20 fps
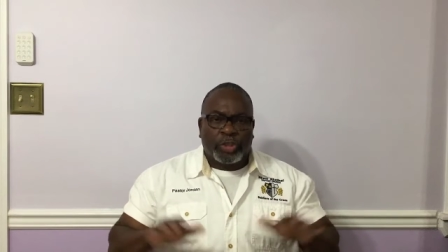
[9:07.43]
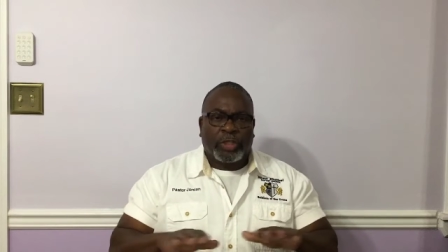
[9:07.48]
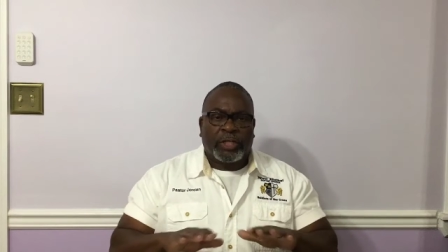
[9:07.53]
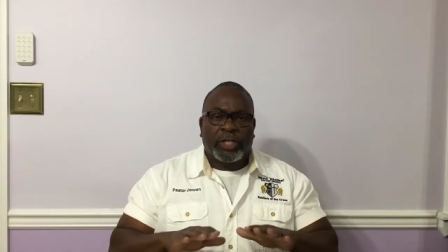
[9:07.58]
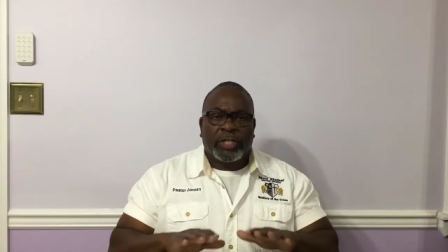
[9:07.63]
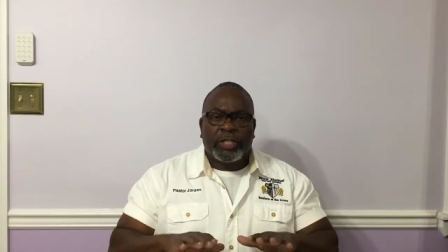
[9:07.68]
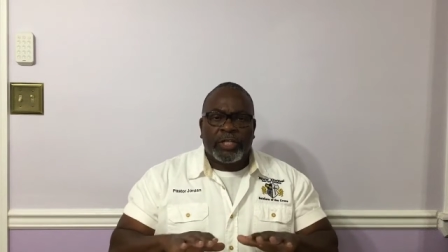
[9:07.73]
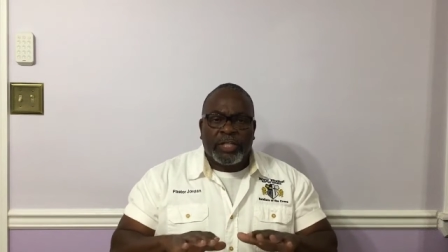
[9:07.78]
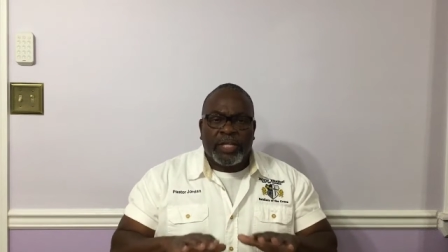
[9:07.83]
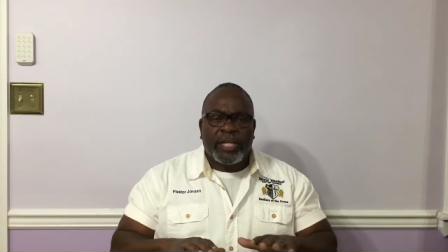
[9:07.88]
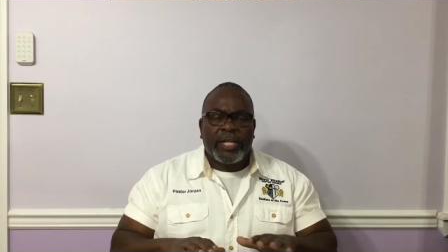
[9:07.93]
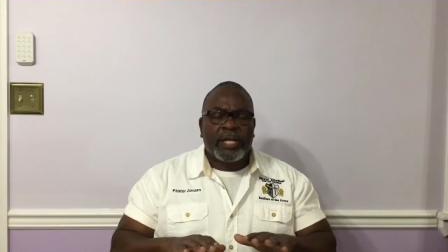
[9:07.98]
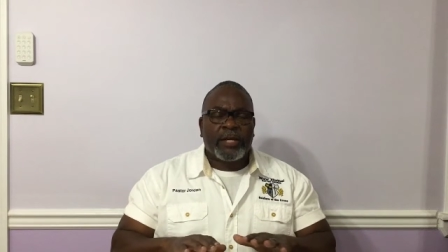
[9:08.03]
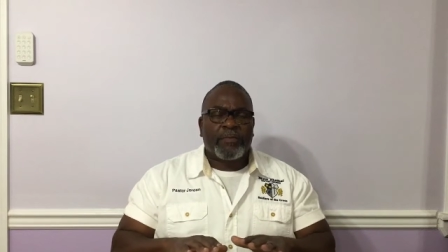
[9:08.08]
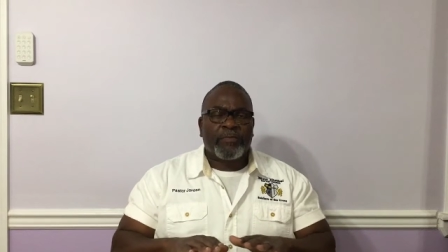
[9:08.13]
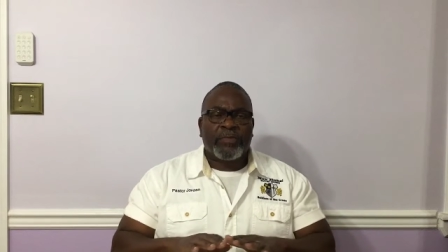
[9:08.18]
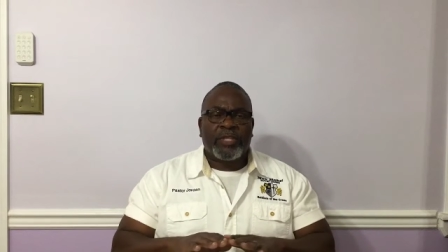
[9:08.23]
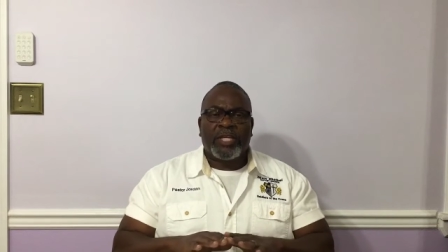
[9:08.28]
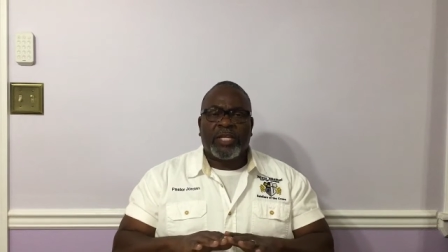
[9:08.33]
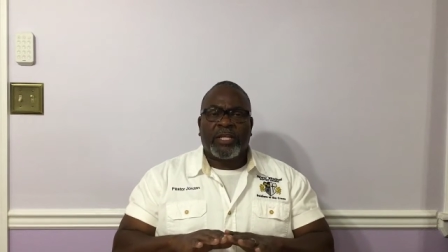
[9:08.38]

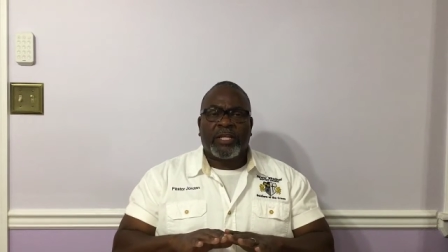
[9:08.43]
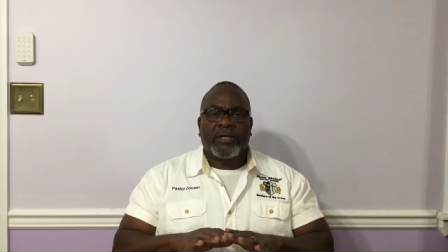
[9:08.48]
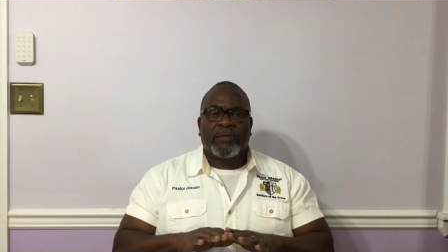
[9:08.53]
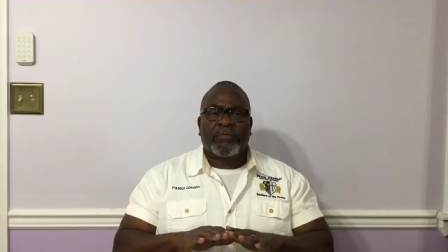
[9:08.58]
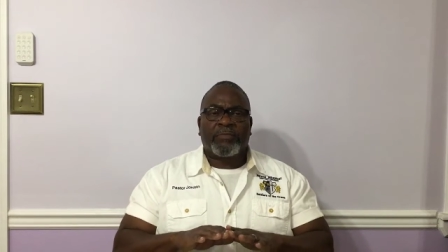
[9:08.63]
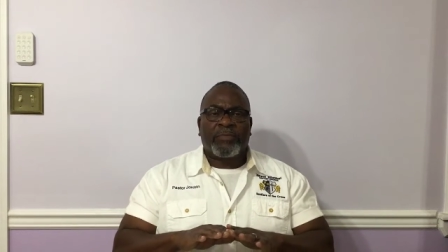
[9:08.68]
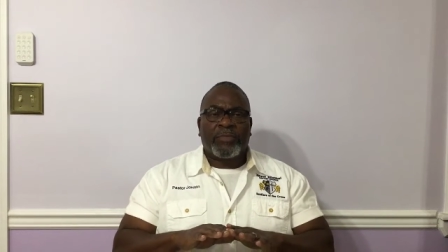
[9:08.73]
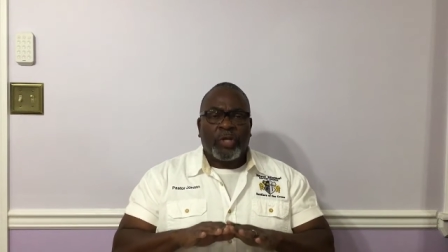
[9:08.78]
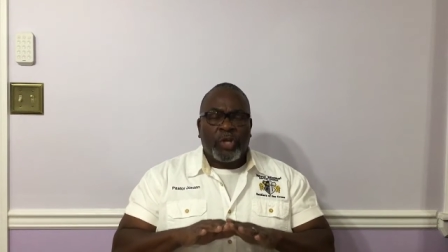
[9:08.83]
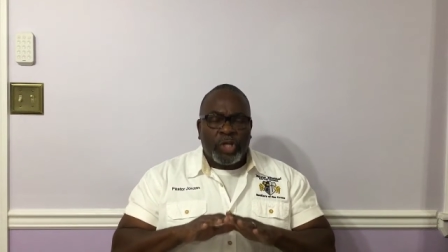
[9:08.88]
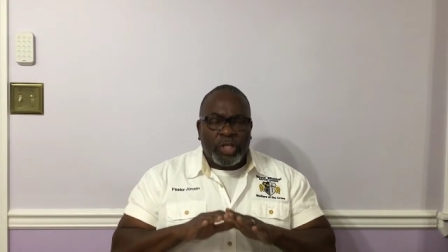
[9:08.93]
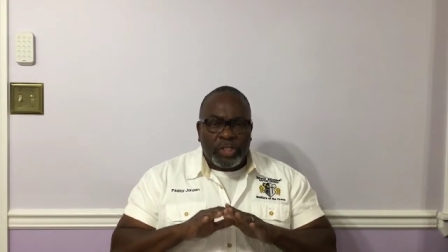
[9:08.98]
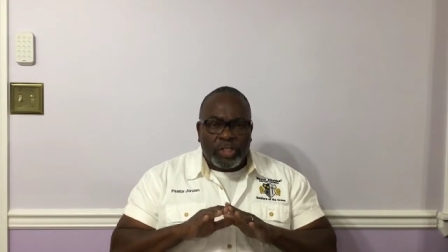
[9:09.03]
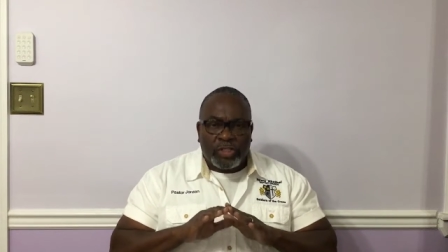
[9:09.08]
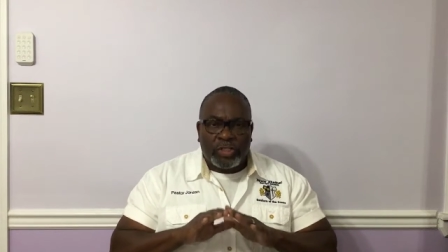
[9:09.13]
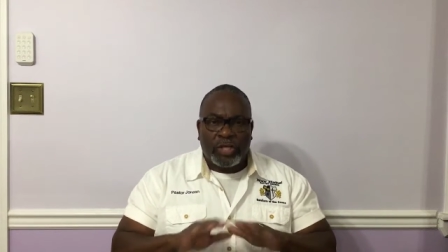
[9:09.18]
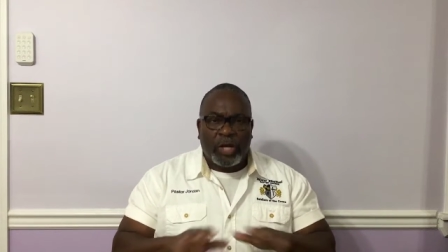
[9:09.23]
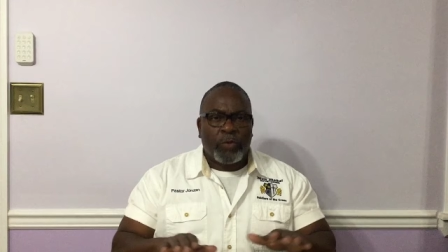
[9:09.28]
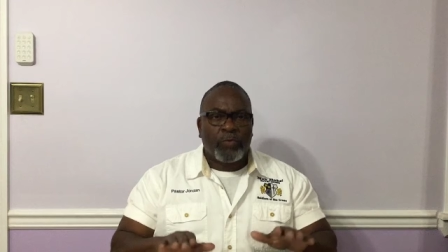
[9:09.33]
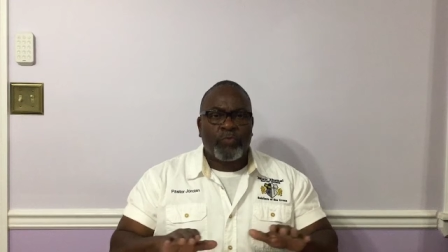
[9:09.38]
condemned them,
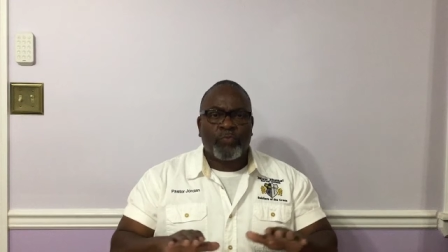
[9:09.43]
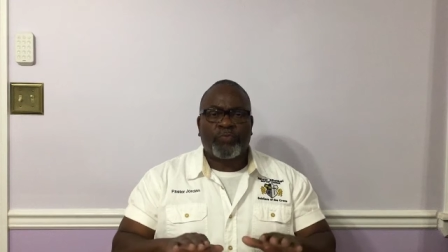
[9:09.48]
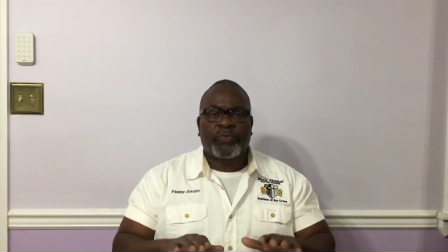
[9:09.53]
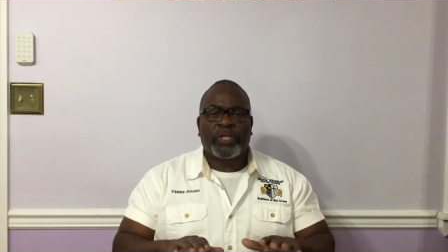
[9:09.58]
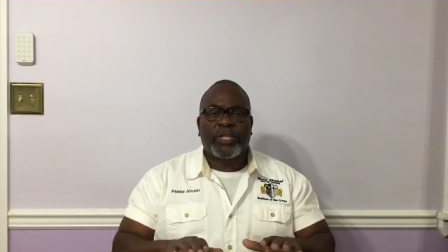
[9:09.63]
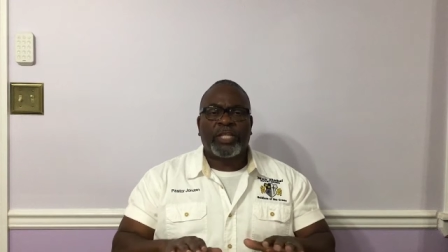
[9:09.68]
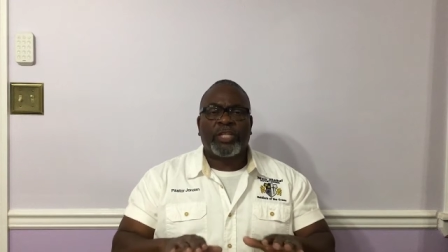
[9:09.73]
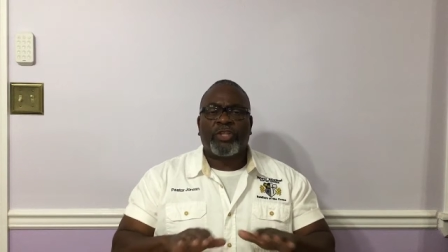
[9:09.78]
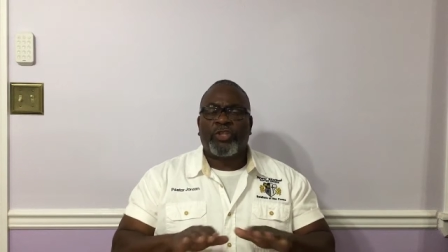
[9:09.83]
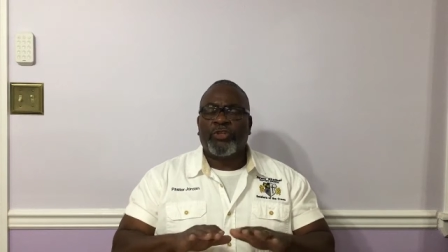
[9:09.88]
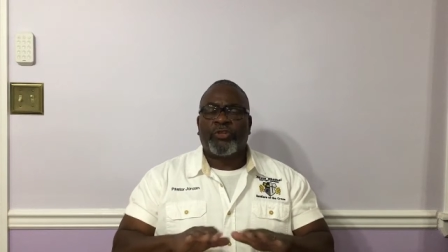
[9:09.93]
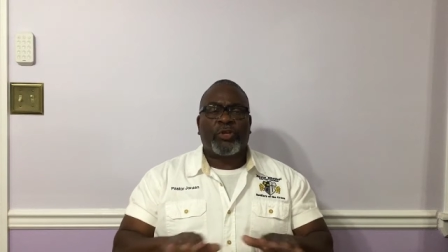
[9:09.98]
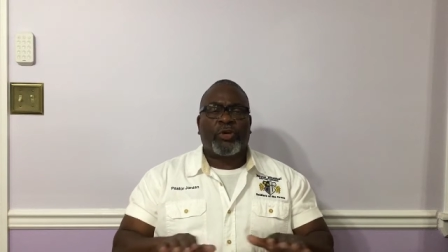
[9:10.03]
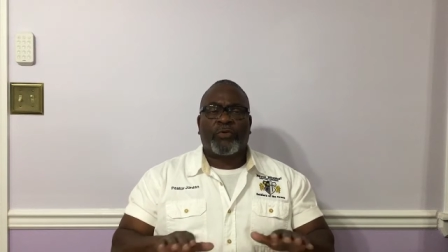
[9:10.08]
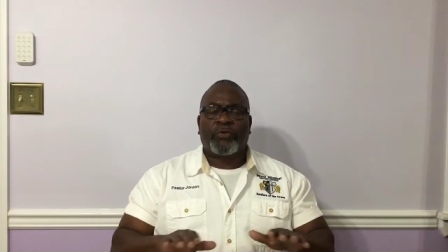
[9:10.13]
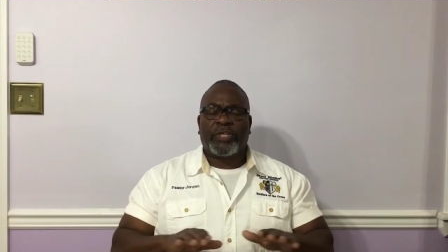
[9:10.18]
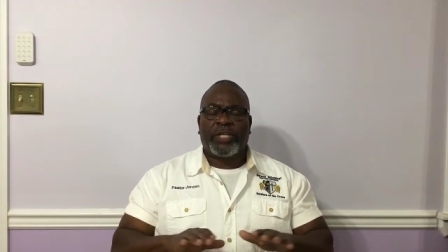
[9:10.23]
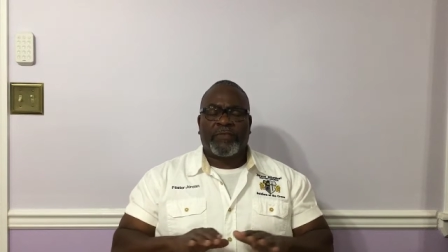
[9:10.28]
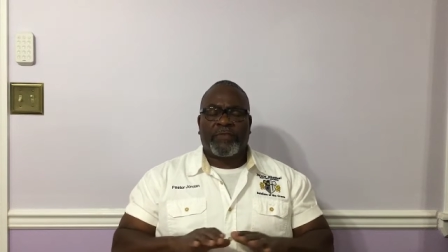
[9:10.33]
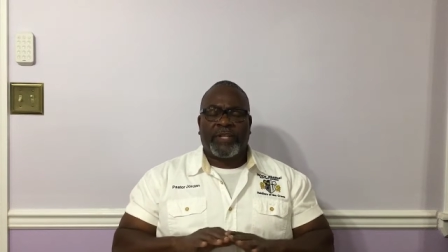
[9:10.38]
something you
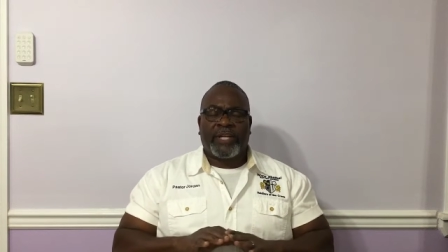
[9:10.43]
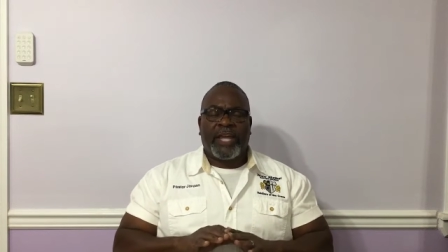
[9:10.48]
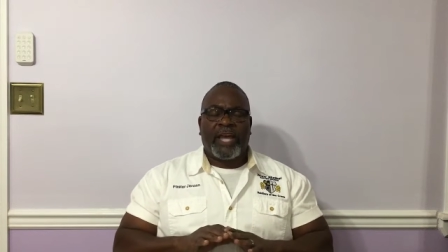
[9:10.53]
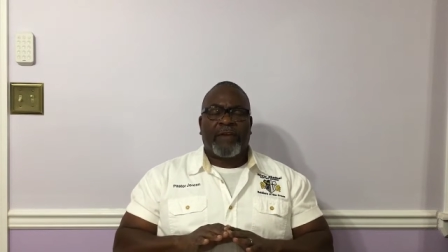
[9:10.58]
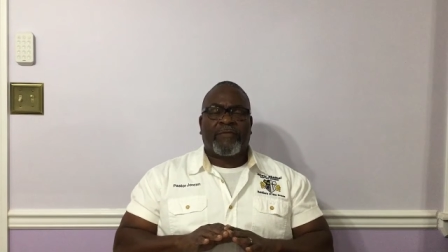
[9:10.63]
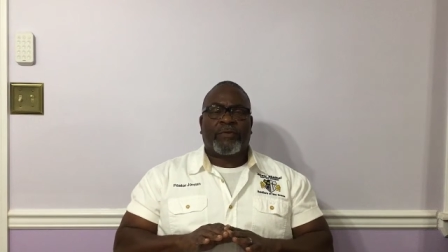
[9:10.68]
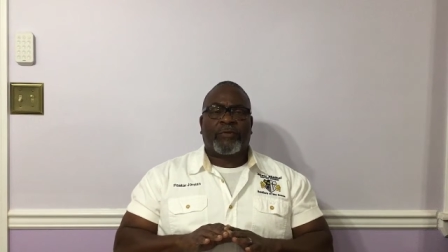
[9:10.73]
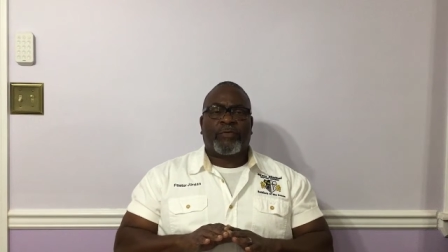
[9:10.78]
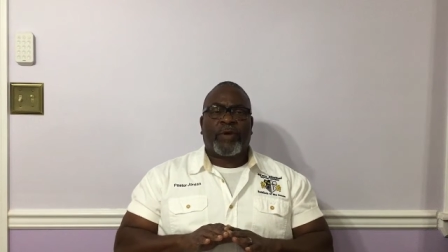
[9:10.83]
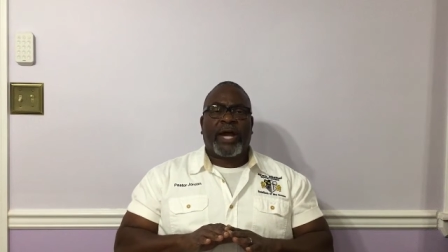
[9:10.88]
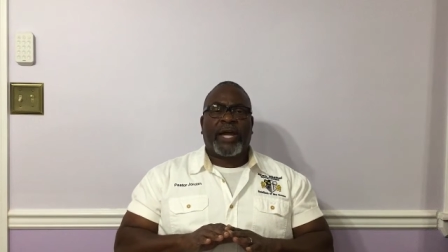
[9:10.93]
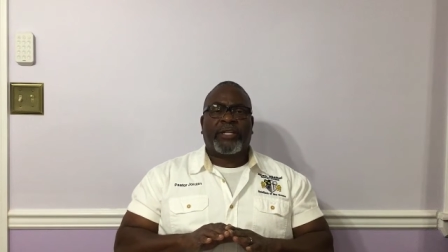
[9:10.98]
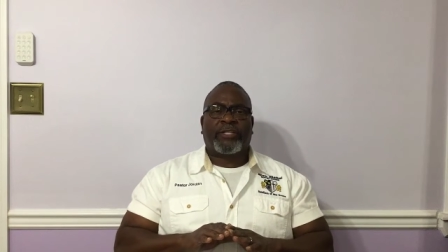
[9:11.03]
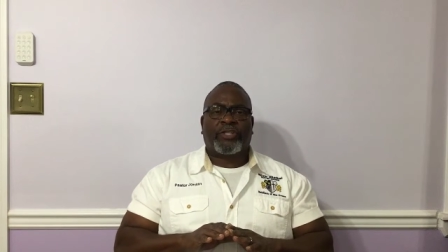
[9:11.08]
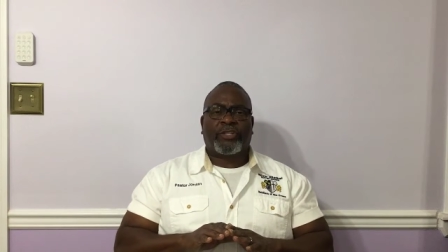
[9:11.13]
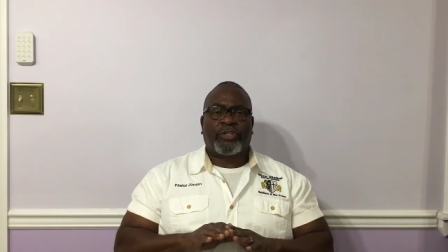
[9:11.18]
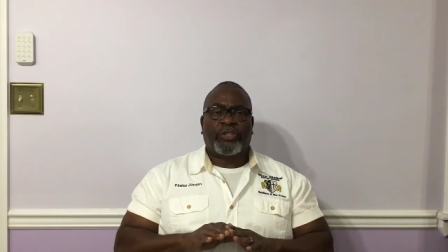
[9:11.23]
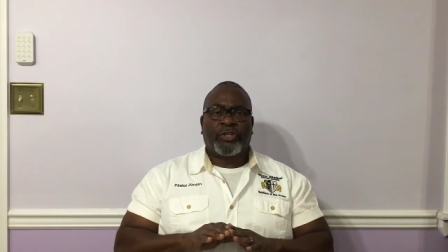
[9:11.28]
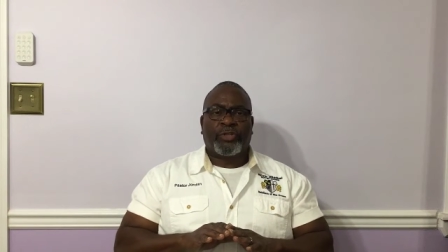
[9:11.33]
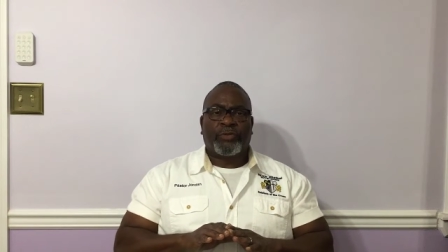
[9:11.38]
don't even have a right
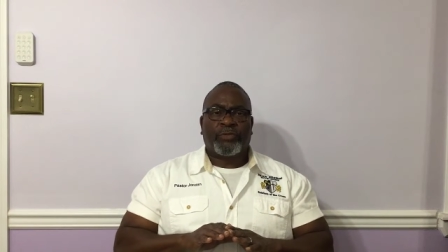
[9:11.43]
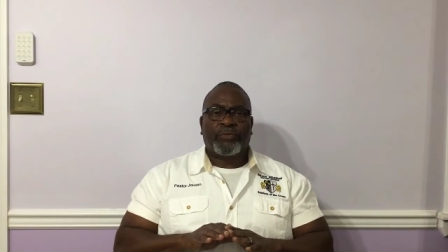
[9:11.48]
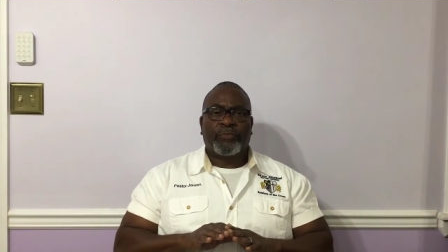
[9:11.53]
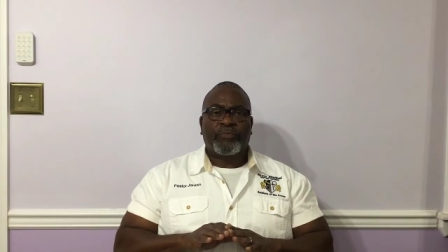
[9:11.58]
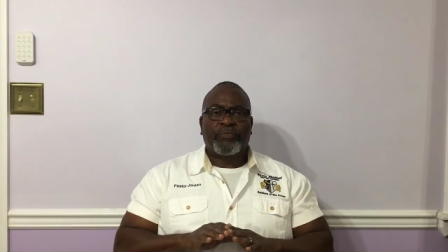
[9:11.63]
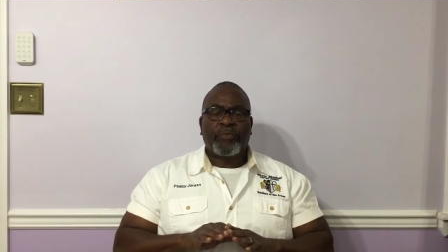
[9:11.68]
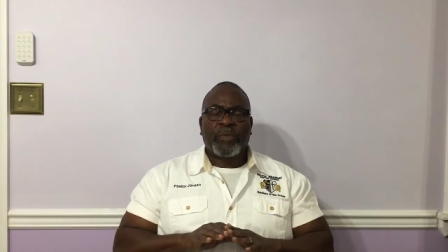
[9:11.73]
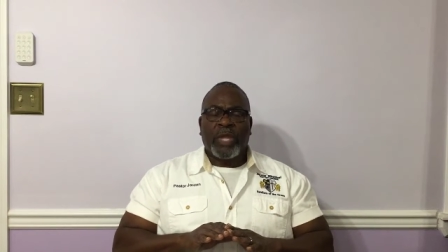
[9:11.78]
to do.